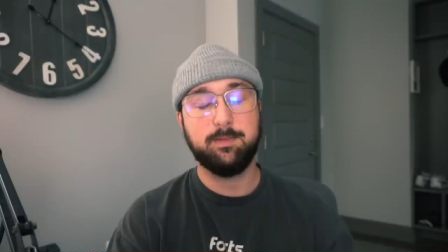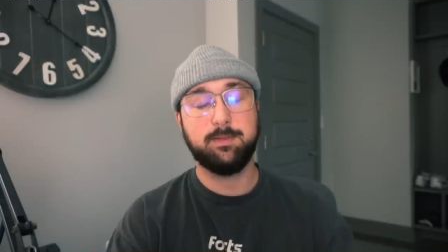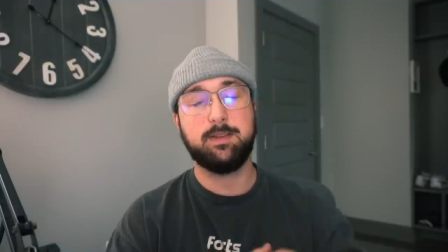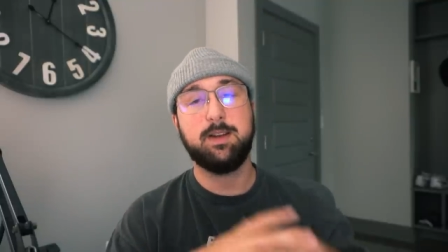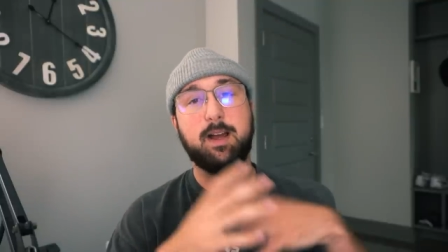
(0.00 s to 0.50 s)

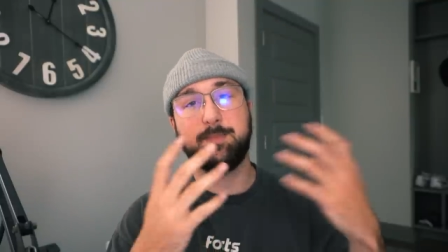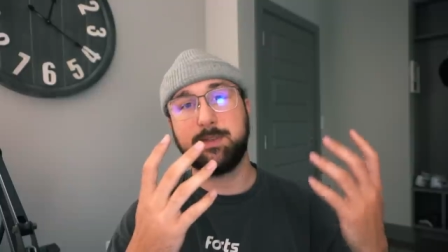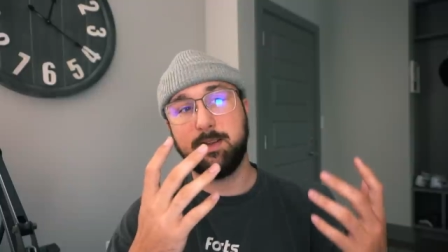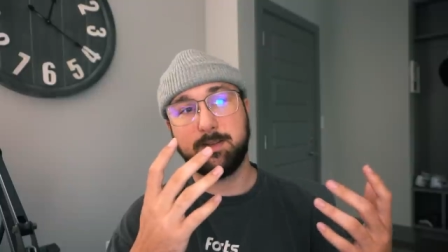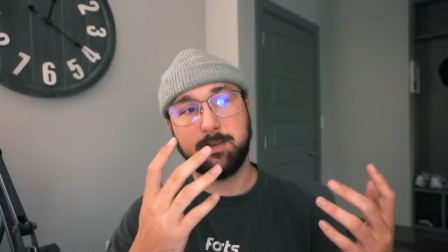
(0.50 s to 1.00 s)

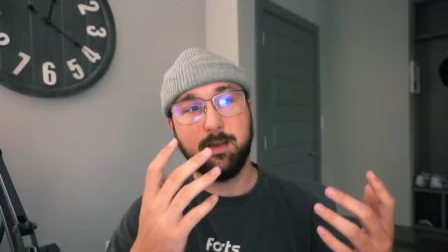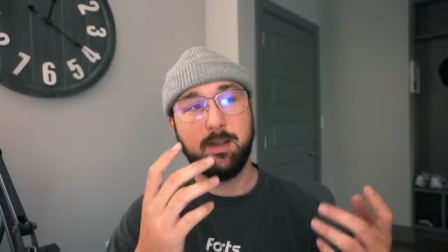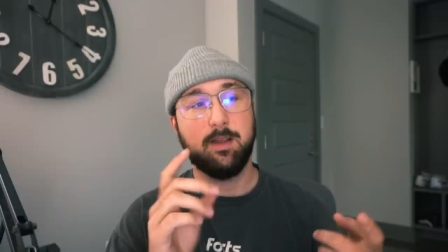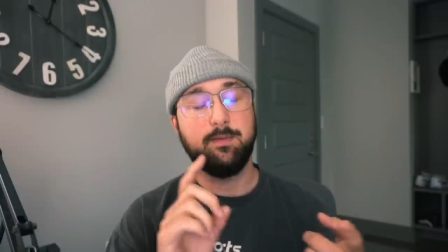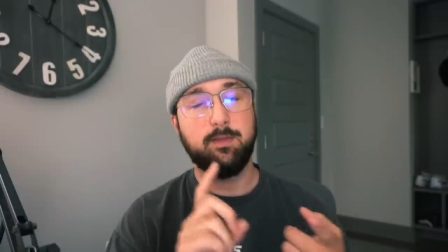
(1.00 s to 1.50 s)
Synopsis
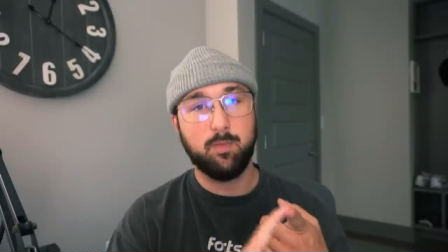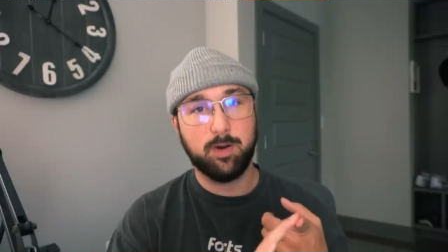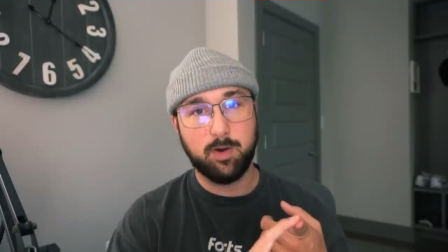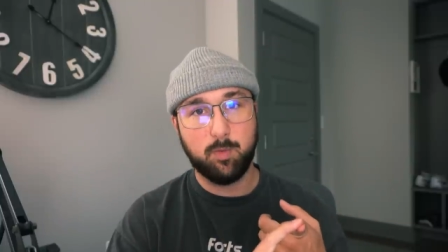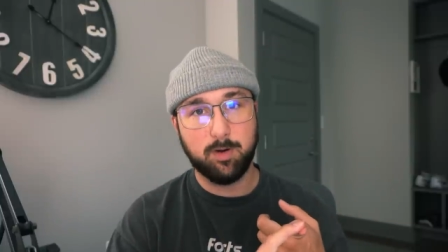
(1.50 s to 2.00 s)
if you
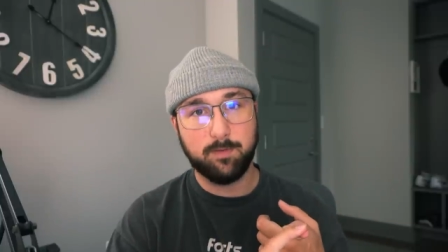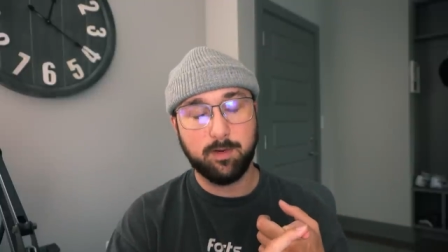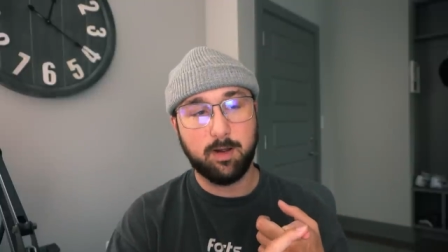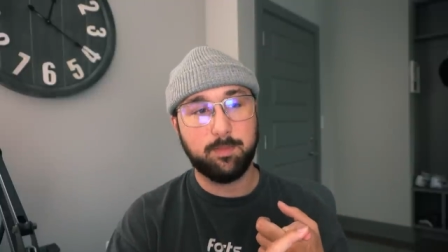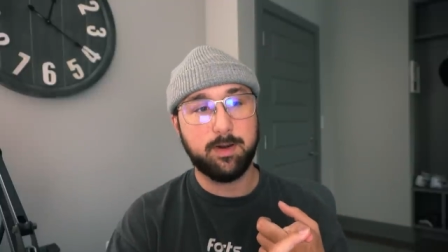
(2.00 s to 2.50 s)
want to go work for
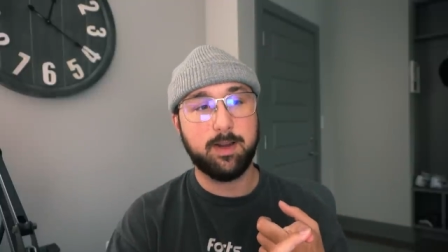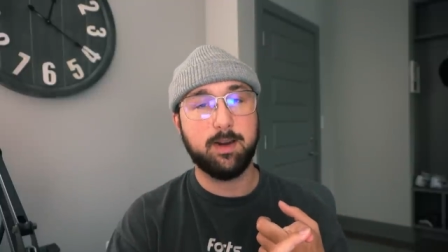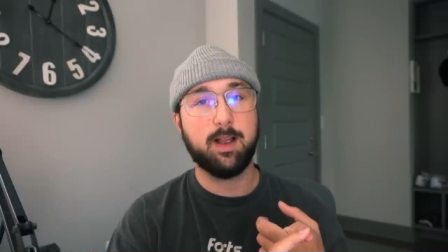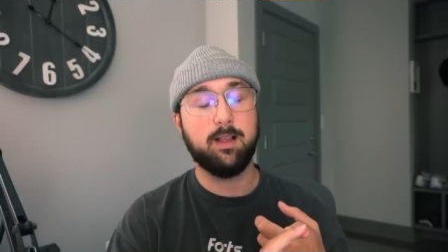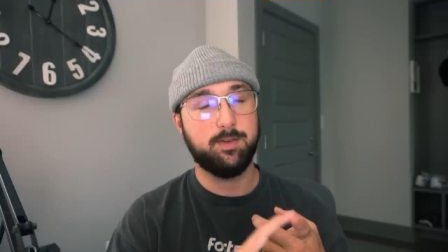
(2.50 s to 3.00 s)
a company, get
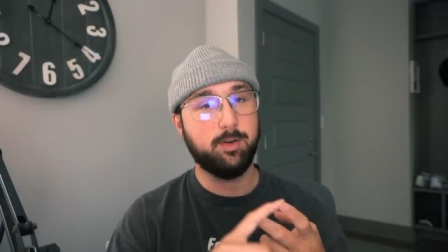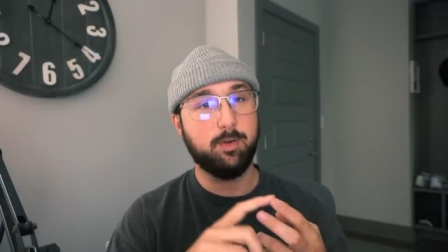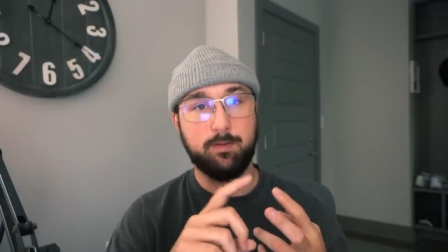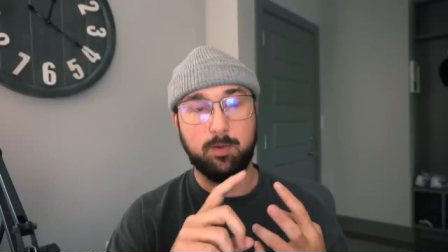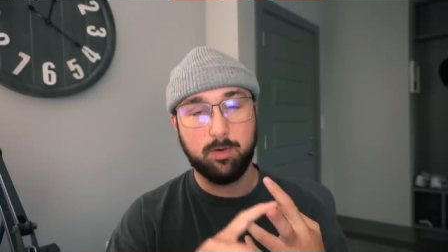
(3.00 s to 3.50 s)
a college
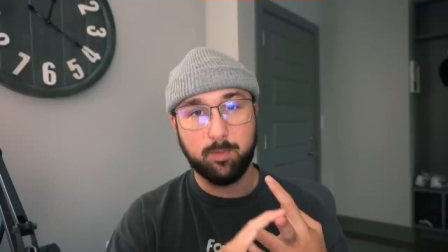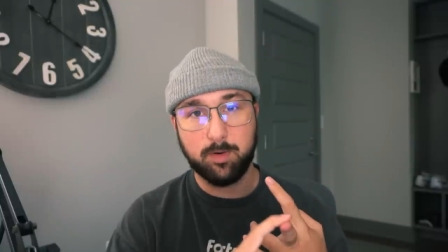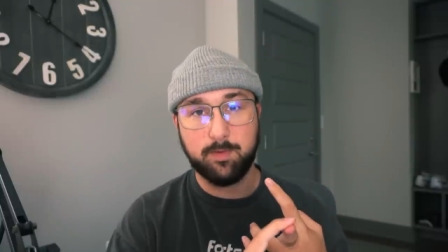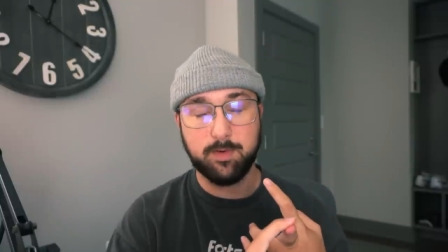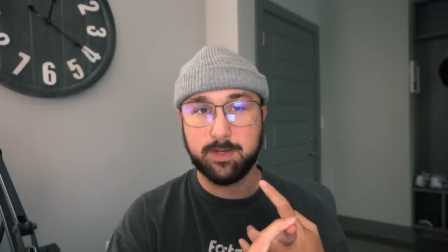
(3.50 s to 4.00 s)
degree. If you want to
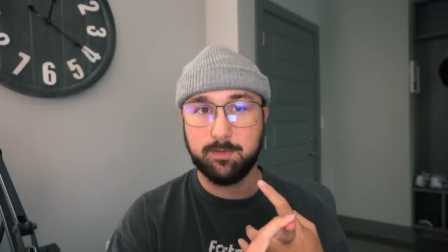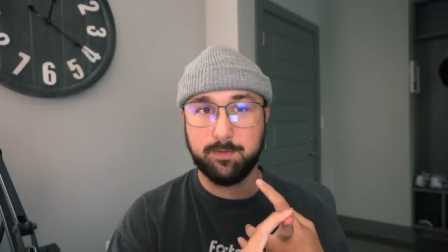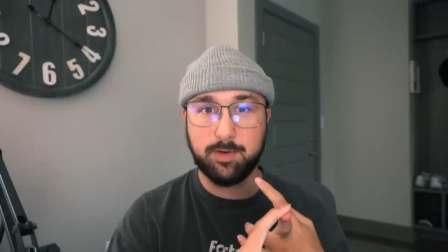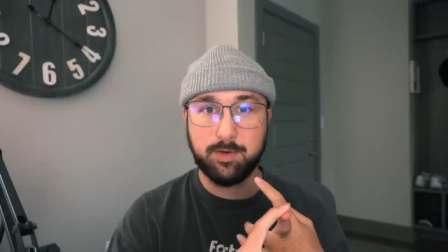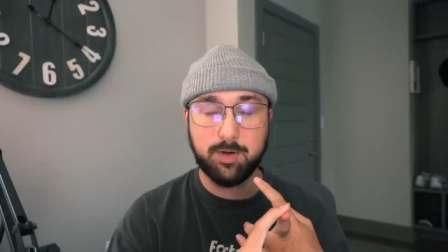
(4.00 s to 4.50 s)
work for yourself,
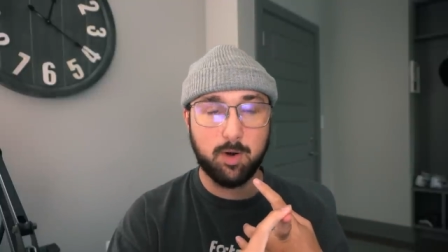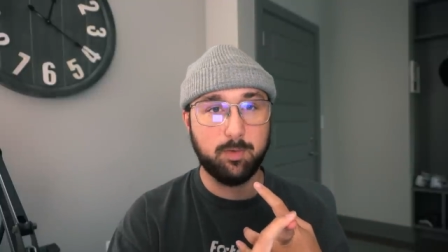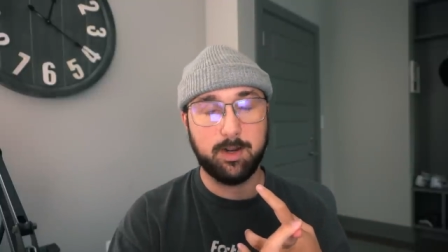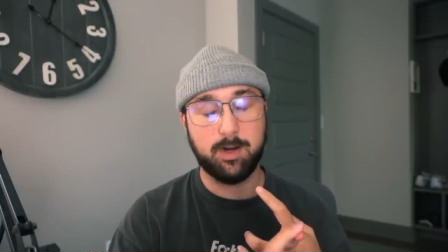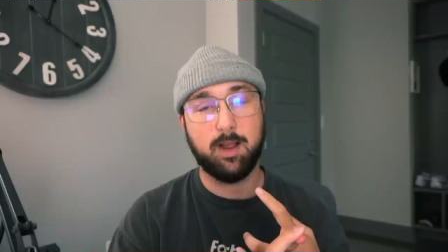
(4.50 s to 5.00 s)

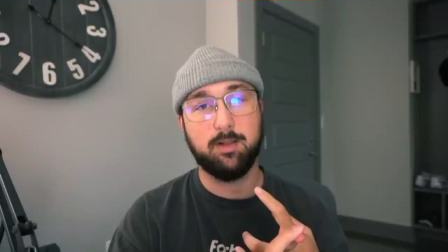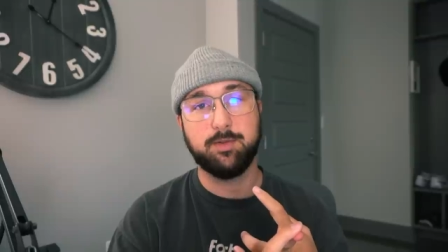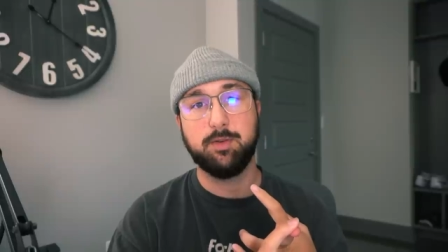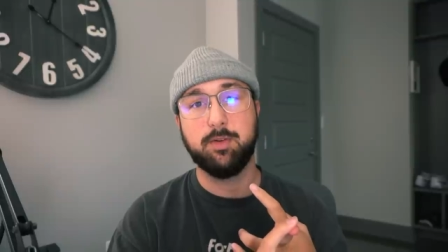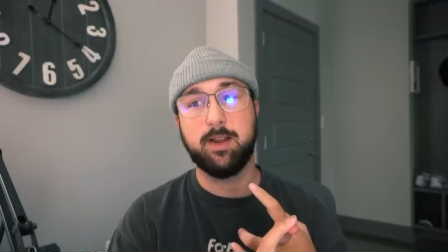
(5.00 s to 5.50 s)
don't get a college
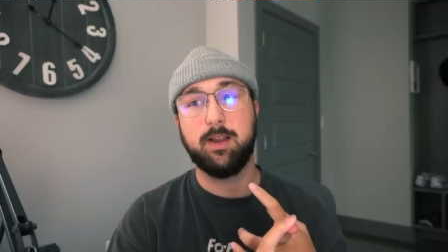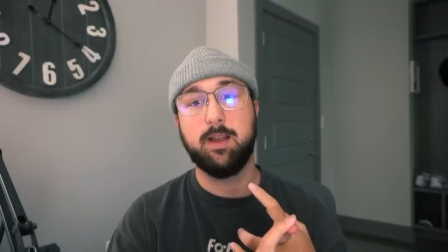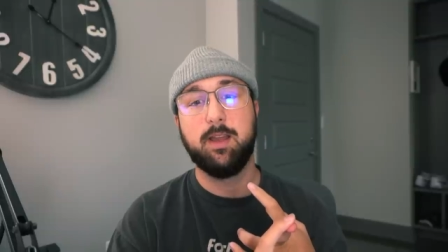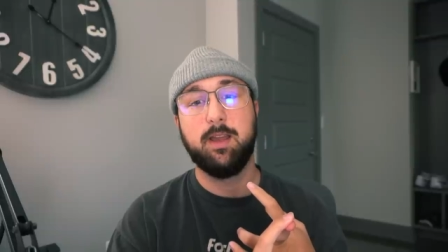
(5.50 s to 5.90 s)
degree.